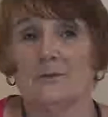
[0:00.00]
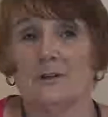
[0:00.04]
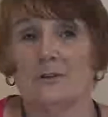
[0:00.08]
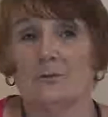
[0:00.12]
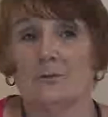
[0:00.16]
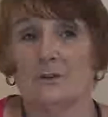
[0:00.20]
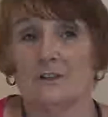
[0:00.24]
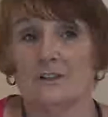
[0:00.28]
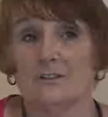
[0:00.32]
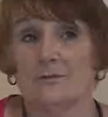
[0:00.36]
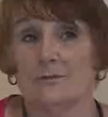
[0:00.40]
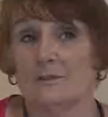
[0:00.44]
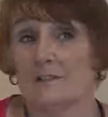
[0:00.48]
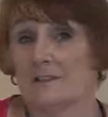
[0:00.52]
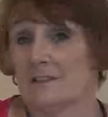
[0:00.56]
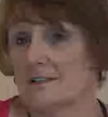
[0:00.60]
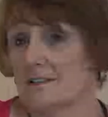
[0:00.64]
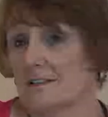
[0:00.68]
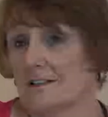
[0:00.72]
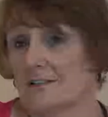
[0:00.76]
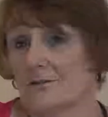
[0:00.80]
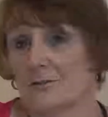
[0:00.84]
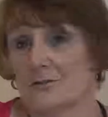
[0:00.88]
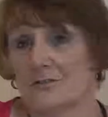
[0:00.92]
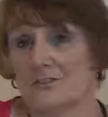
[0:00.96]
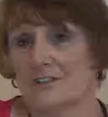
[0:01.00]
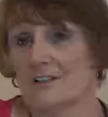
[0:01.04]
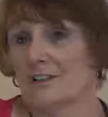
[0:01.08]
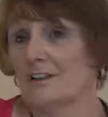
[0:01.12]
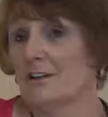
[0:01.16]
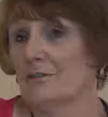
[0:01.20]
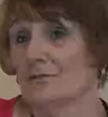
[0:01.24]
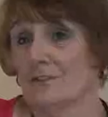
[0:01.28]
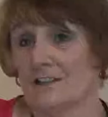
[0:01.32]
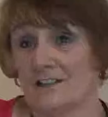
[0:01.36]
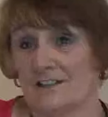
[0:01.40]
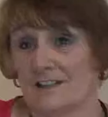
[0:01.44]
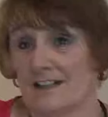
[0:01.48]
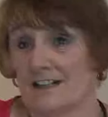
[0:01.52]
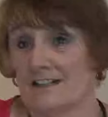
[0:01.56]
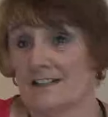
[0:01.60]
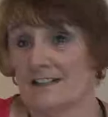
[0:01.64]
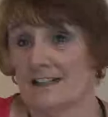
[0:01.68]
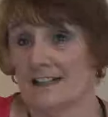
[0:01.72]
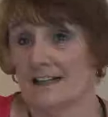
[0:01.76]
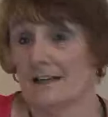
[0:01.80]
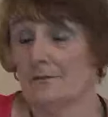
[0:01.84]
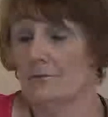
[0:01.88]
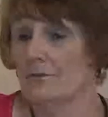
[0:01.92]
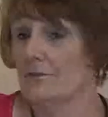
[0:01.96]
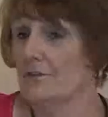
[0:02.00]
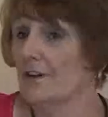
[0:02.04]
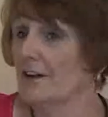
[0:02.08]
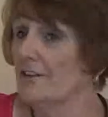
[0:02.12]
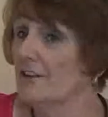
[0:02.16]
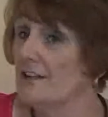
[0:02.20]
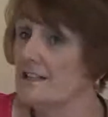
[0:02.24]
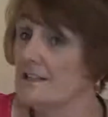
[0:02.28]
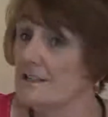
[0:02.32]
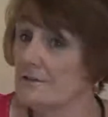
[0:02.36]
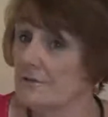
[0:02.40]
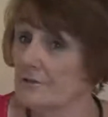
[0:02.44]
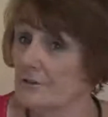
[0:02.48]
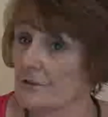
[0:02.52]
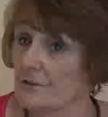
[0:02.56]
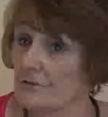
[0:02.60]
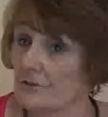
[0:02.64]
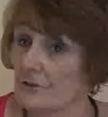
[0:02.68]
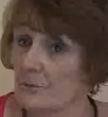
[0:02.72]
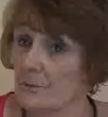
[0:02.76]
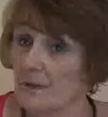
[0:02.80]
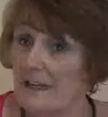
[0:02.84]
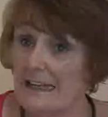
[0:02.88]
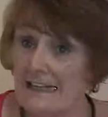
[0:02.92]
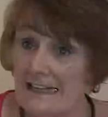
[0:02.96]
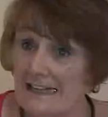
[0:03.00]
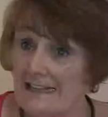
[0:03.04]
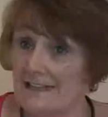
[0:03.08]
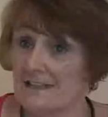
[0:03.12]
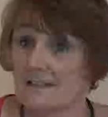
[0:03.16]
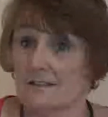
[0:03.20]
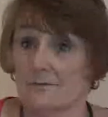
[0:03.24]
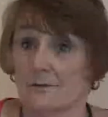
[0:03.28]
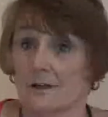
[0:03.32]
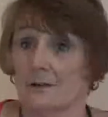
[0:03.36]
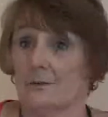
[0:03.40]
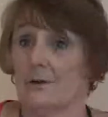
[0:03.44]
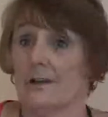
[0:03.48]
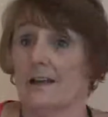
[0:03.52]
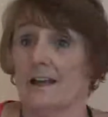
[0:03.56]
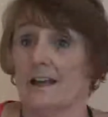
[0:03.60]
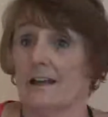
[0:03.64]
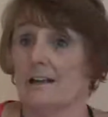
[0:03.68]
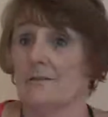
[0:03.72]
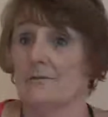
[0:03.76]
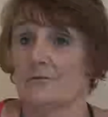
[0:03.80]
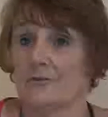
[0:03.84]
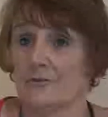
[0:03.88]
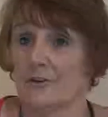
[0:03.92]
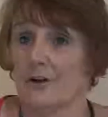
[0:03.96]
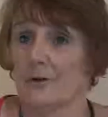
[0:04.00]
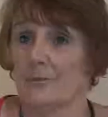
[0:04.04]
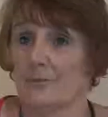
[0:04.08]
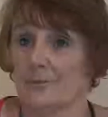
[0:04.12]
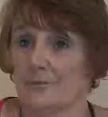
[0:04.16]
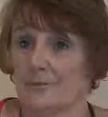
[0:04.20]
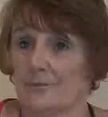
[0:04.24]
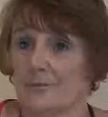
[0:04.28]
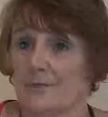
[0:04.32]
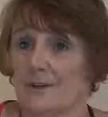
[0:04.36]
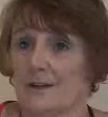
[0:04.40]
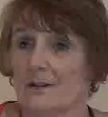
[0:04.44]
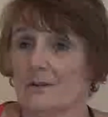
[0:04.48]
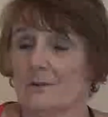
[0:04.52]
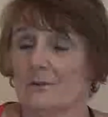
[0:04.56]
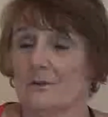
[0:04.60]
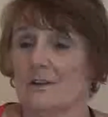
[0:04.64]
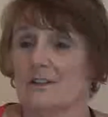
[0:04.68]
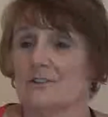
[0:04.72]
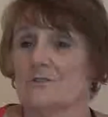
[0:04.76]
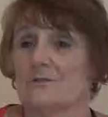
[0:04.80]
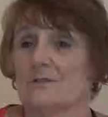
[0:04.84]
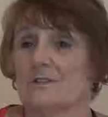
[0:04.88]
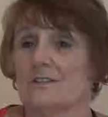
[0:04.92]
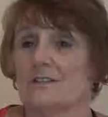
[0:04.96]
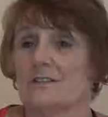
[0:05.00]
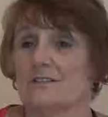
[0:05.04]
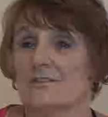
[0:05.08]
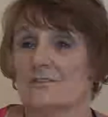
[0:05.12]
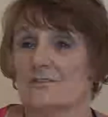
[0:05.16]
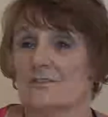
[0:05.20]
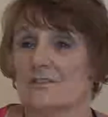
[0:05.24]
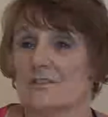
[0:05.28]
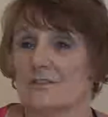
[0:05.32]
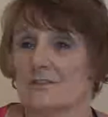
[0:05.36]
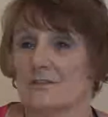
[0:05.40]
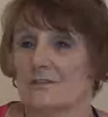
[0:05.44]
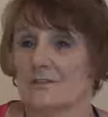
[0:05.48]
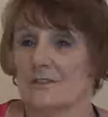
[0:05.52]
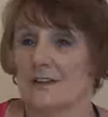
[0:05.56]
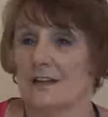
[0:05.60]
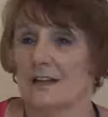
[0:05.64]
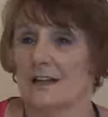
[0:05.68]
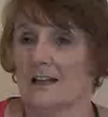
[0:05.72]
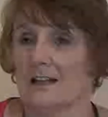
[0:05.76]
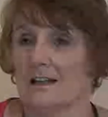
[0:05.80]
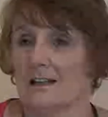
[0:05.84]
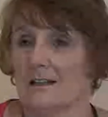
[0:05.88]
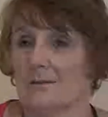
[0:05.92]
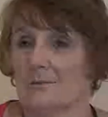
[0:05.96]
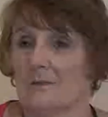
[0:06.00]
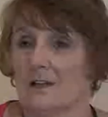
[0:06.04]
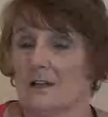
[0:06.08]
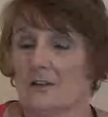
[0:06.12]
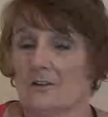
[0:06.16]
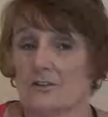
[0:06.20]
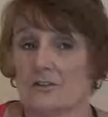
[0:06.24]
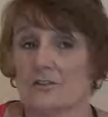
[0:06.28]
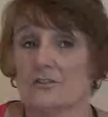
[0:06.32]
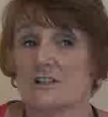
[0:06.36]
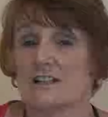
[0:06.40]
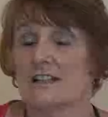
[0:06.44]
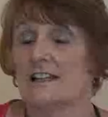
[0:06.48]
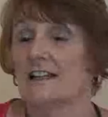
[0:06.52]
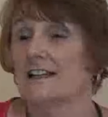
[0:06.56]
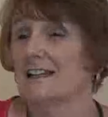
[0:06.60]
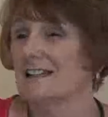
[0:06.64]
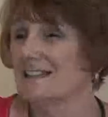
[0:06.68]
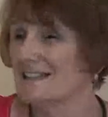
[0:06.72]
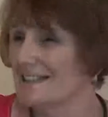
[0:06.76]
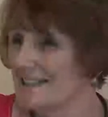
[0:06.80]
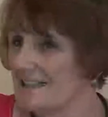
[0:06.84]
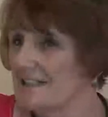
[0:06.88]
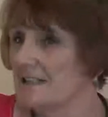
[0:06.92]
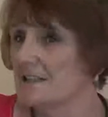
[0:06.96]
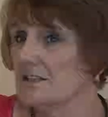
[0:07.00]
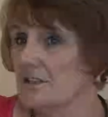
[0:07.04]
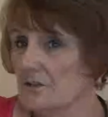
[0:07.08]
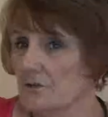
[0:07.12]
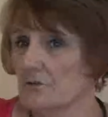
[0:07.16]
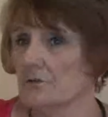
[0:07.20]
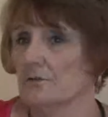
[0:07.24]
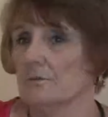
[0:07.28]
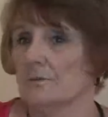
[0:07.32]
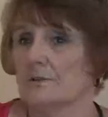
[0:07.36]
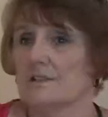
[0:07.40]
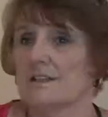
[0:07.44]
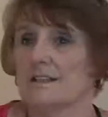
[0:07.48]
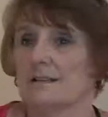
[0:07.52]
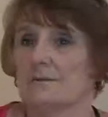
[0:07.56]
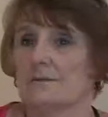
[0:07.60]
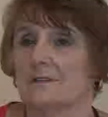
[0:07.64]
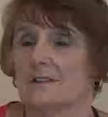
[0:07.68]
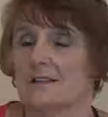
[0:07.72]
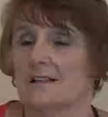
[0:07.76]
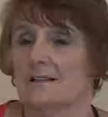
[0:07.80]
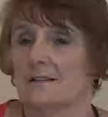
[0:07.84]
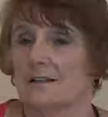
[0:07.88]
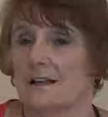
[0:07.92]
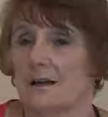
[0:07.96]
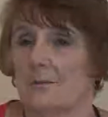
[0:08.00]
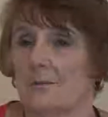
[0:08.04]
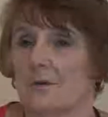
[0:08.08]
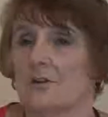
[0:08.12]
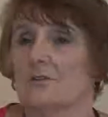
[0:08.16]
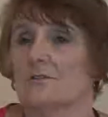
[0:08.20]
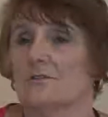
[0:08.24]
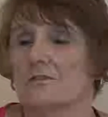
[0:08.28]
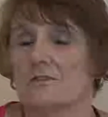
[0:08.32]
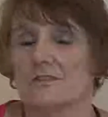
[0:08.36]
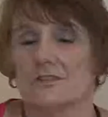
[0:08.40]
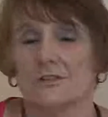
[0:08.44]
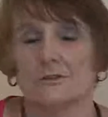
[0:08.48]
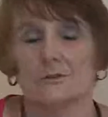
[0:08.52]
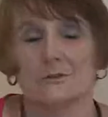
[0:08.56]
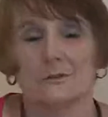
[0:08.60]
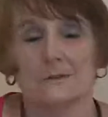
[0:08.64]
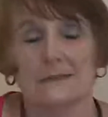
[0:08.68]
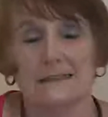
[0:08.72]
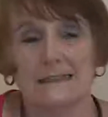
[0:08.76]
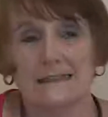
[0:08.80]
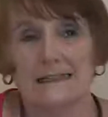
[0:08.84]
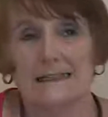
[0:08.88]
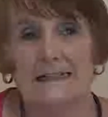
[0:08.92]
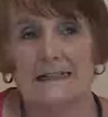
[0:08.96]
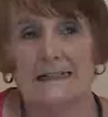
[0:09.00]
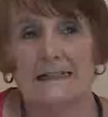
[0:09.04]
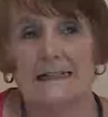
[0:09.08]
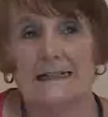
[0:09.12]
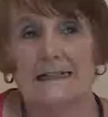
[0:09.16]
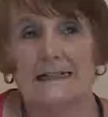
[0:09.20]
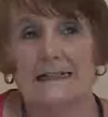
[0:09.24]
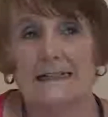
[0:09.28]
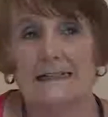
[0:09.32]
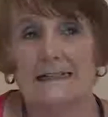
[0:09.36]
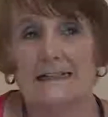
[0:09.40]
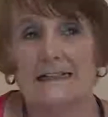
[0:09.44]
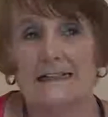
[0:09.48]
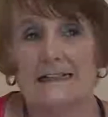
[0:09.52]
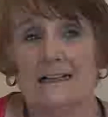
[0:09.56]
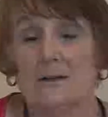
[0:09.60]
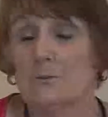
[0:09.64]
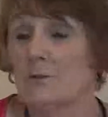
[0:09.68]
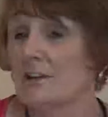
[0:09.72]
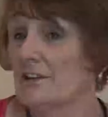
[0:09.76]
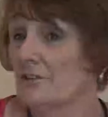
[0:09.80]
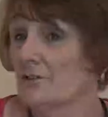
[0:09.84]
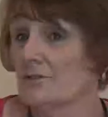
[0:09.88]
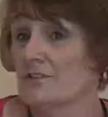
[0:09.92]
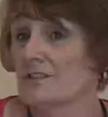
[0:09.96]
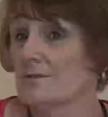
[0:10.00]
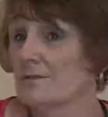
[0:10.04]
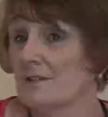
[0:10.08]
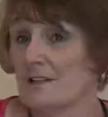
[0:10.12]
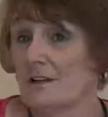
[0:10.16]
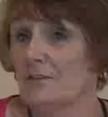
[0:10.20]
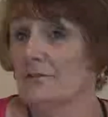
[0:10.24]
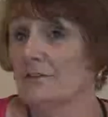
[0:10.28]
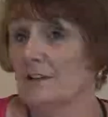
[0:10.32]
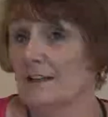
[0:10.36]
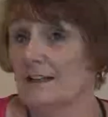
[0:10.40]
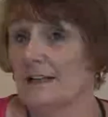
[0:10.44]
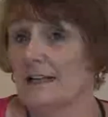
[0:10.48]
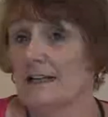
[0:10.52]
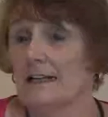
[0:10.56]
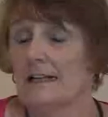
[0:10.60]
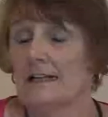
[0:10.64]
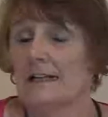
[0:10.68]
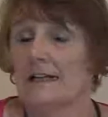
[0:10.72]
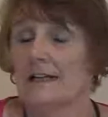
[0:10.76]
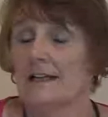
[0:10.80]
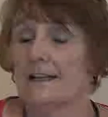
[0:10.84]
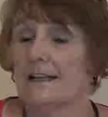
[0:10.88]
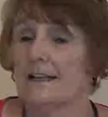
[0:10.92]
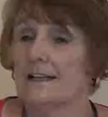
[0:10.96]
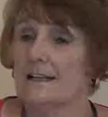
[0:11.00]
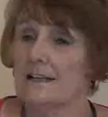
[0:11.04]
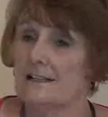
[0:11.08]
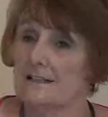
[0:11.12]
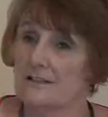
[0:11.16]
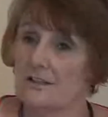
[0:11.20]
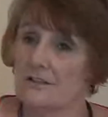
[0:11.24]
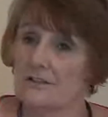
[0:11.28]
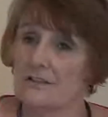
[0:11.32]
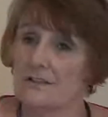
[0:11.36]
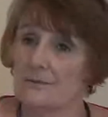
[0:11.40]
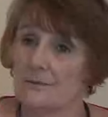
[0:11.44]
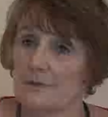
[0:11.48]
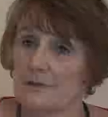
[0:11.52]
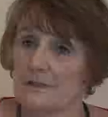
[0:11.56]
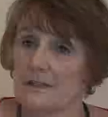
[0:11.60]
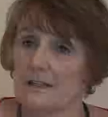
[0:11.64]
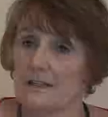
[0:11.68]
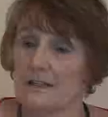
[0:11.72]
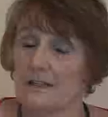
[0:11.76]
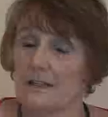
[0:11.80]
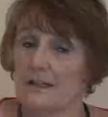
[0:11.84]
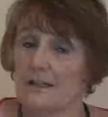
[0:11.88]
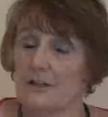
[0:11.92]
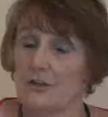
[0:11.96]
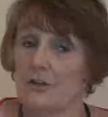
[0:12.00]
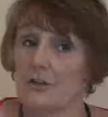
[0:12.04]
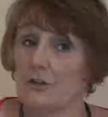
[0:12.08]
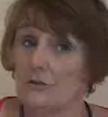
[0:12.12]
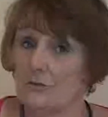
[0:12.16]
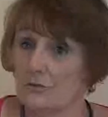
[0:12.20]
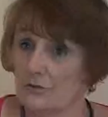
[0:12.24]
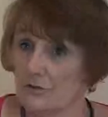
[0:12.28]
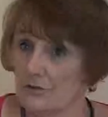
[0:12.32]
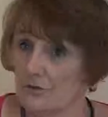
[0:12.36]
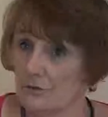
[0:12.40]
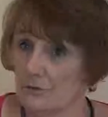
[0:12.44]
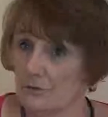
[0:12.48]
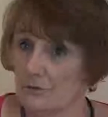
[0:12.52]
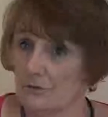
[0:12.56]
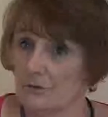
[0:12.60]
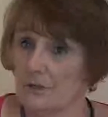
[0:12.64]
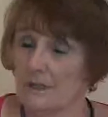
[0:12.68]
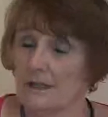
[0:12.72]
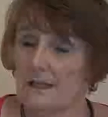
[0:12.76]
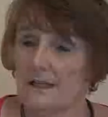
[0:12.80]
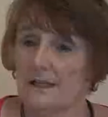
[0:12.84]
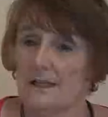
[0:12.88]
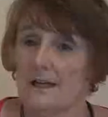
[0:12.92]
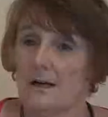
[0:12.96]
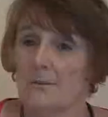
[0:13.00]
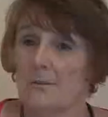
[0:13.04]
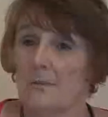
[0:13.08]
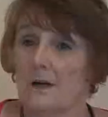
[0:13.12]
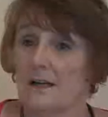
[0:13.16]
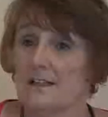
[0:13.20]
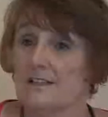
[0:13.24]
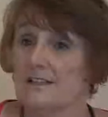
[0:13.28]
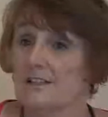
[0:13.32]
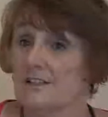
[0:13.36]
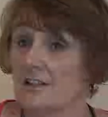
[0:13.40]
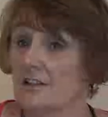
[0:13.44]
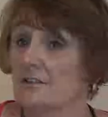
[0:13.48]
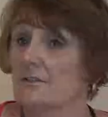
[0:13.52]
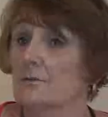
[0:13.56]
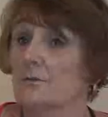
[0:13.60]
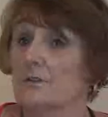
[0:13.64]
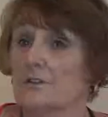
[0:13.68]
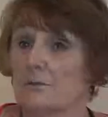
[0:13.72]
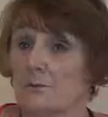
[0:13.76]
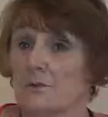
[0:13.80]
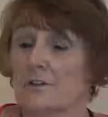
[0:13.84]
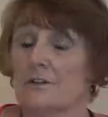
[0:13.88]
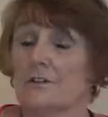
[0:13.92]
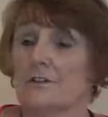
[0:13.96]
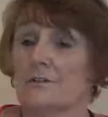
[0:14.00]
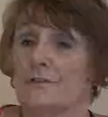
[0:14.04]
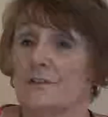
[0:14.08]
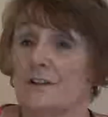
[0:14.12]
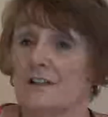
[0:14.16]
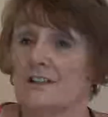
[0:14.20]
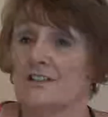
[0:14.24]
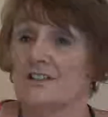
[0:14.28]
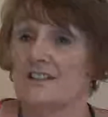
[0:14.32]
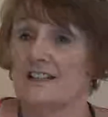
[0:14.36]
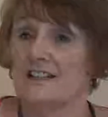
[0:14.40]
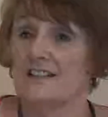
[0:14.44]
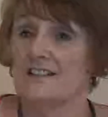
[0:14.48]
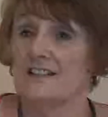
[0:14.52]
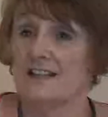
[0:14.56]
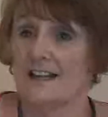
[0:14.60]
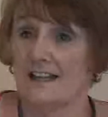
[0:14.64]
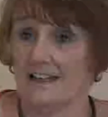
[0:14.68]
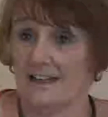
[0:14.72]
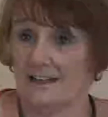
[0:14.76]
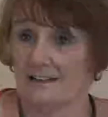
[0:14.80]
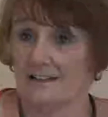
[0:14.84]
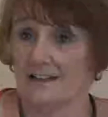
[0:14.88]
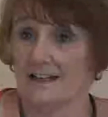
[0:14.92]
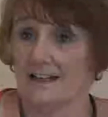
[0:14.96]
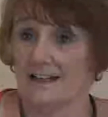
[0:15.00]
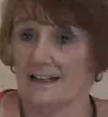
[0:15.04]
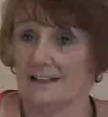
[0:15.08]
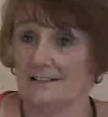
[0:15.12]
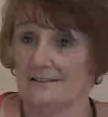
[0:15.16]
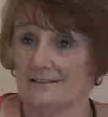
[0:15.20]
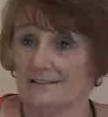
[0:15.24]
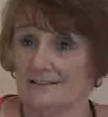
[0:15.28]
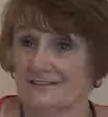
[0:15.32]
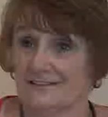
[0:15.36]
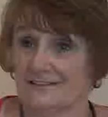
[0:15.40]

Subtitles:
which was, of course, a lovely setting, and very different from Leeds, where we came from, which was a sort of, not an inner city school, but it was a modern school. And we thought it was lovely. And then they started building the new school, and my son was one of the first intake there.